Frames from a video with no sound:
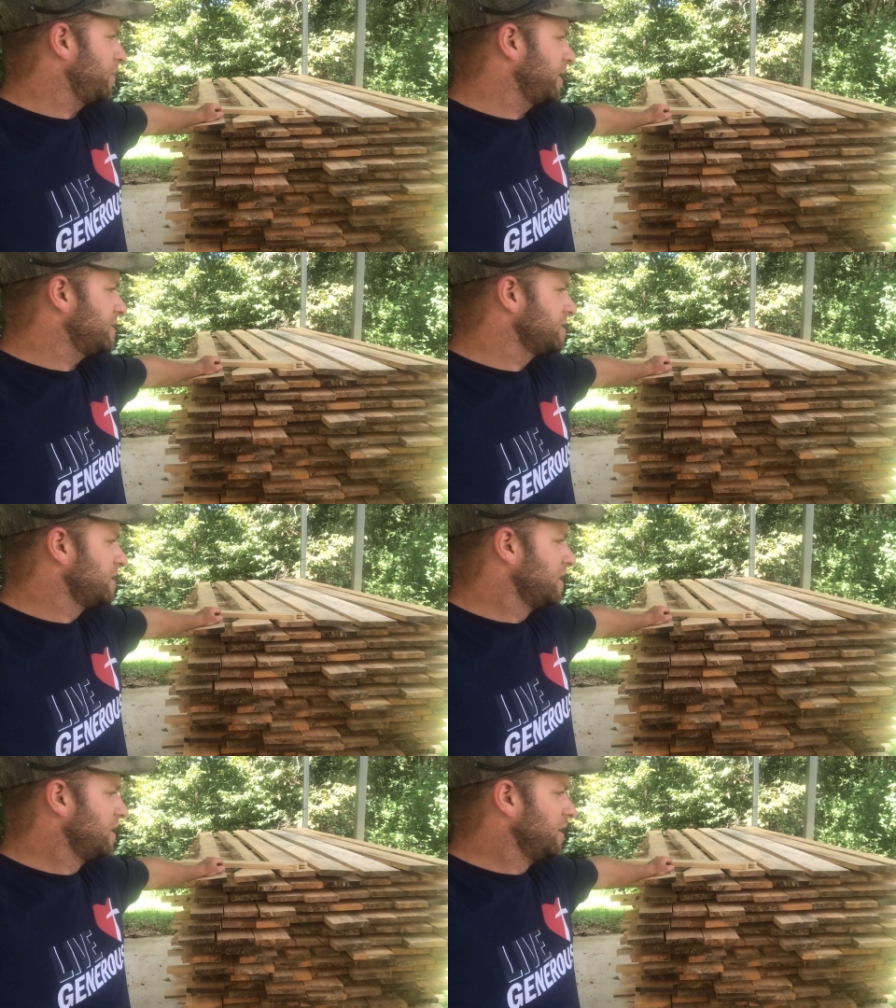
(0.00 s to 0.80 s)
a place
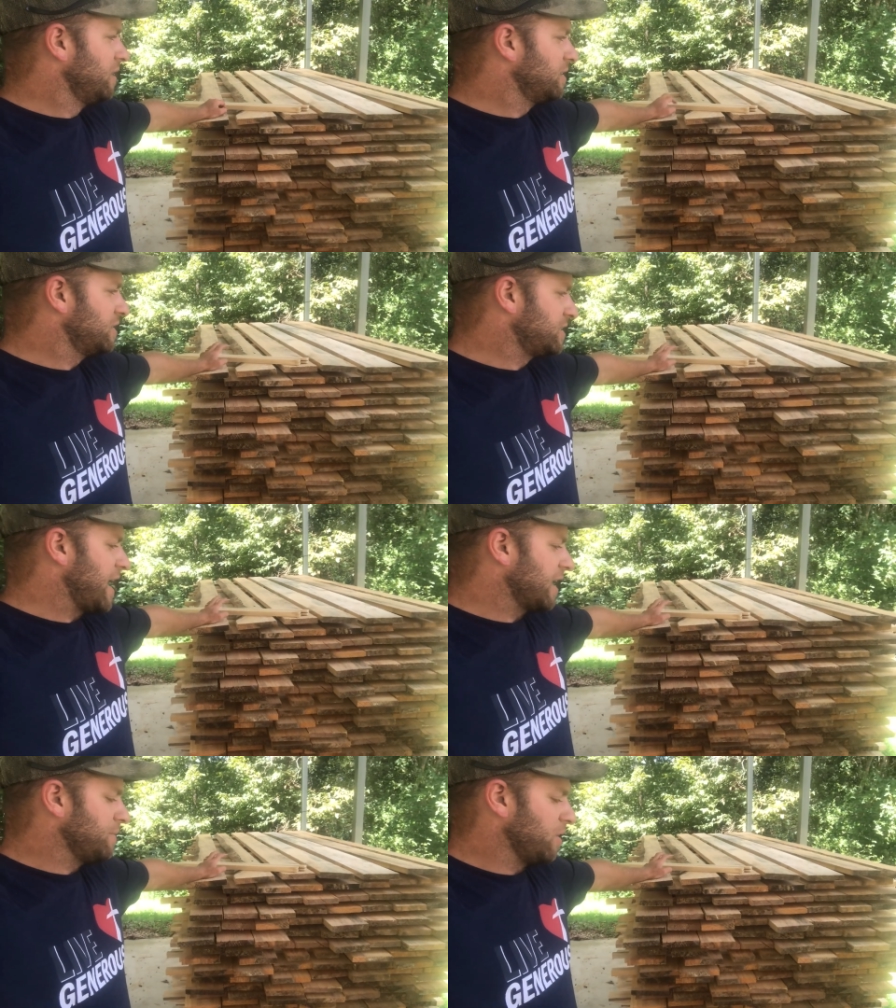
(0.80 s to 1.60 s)
to
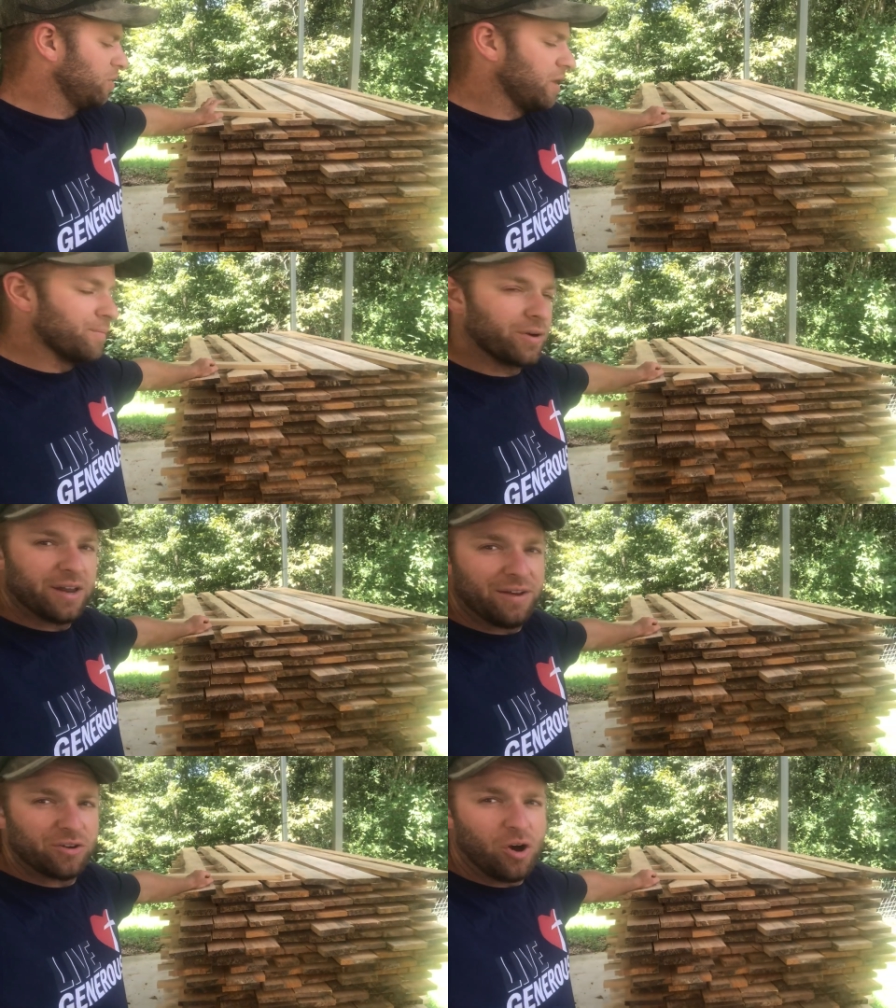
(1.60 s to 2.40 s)
stack up my own lumber and
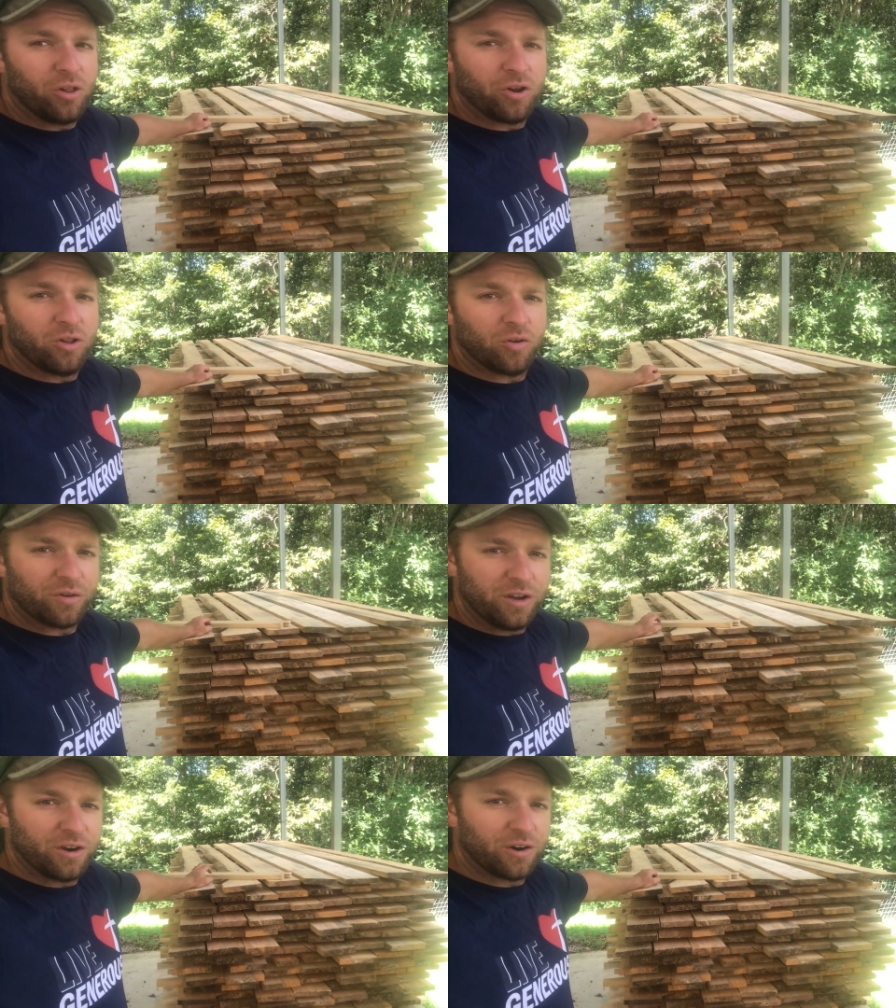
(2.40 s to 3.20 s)
not have to haul it all
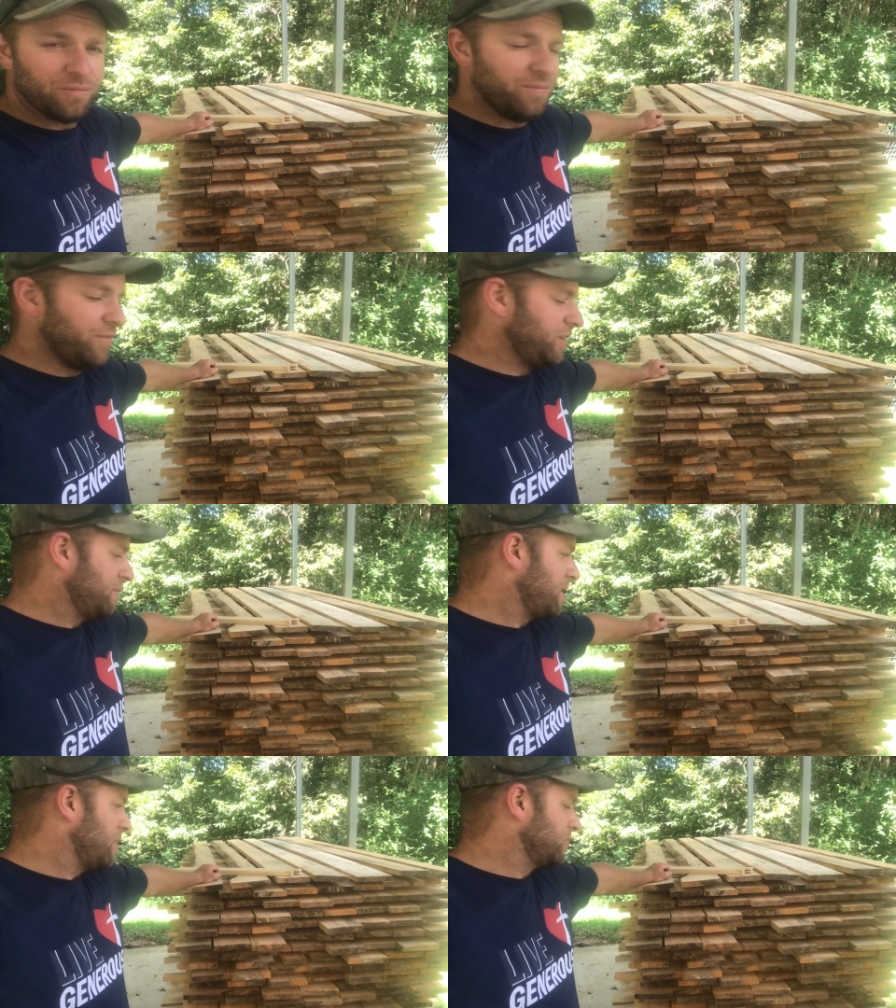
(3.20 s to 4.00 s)
over here
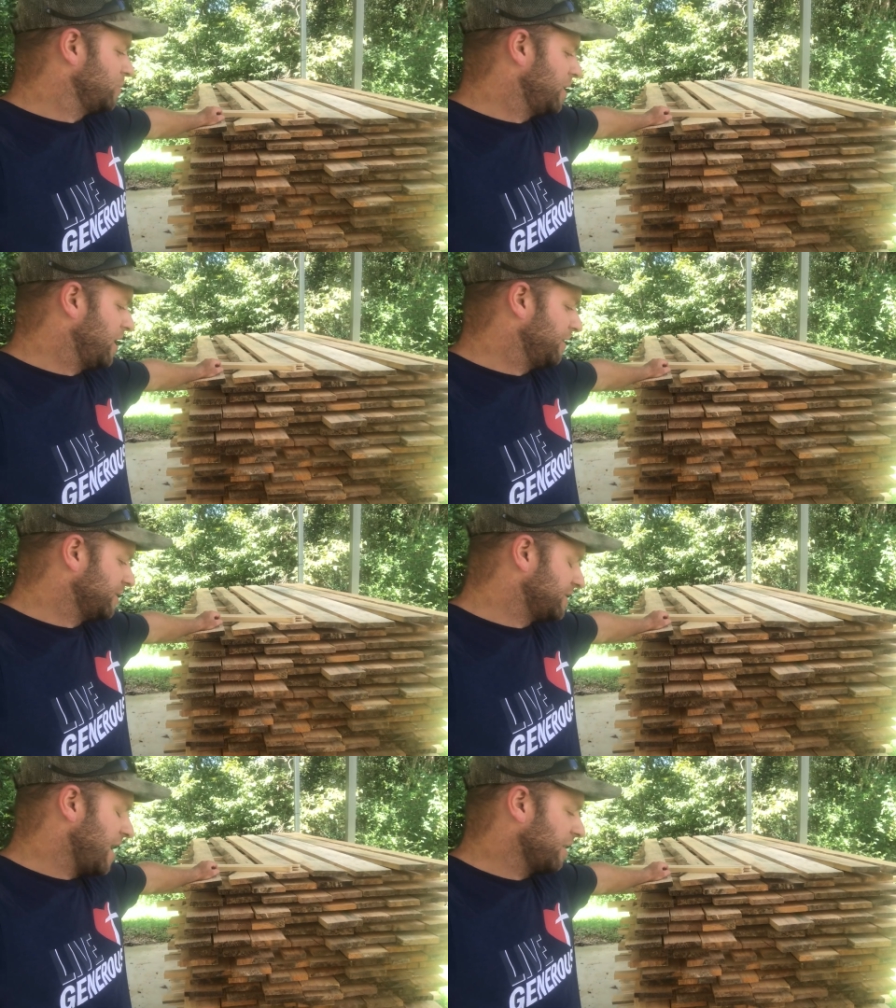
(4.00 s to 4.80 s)
15 miles away and
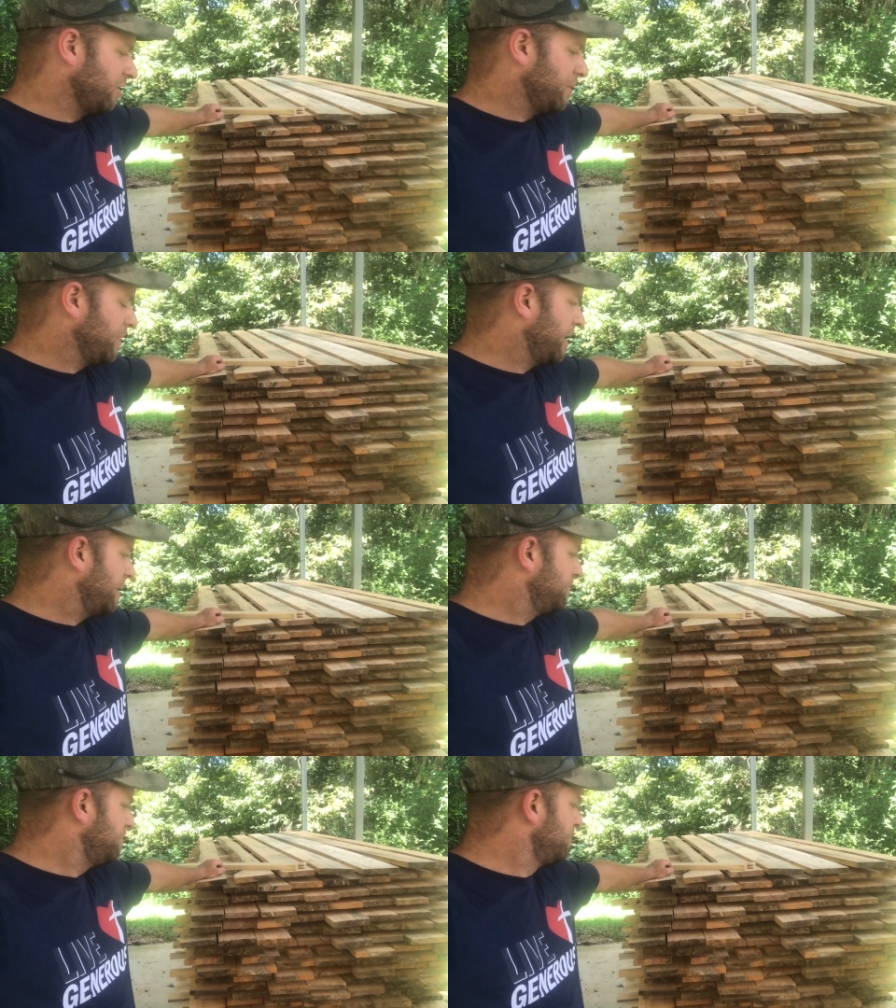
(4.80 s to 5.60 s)
then stack it all up again.